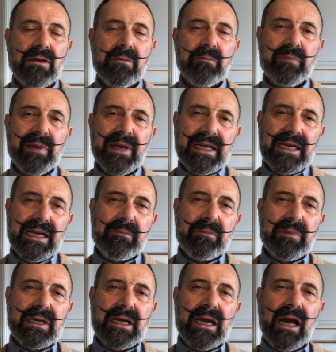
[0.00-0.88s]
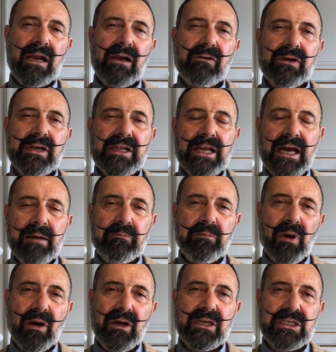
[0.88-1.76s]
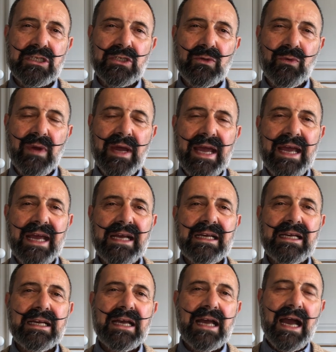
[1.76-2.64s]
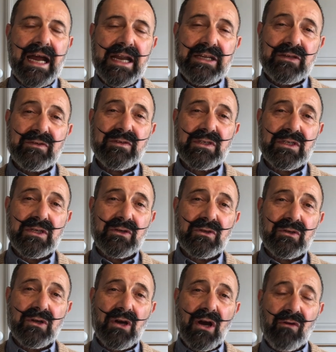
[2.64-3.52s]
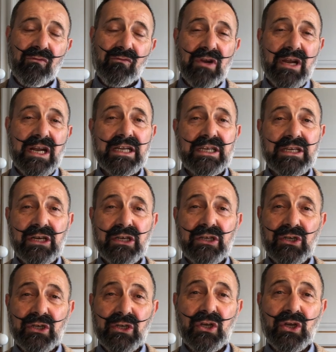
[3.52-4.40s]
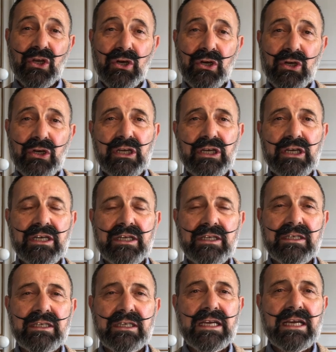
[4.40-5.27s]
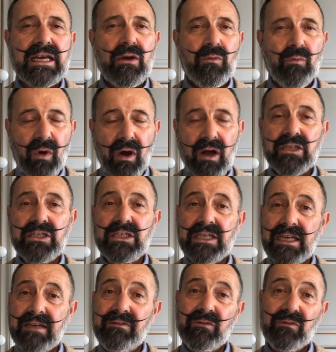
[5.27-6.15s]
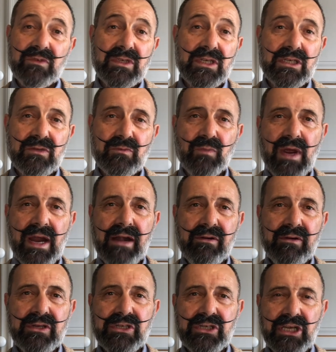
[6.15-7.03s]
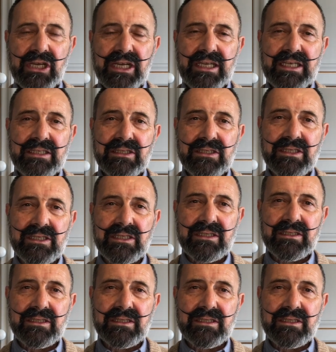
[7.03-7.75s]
picking up a colour in that pocket square, and you've still got really a good look whilst even just wearing jeans.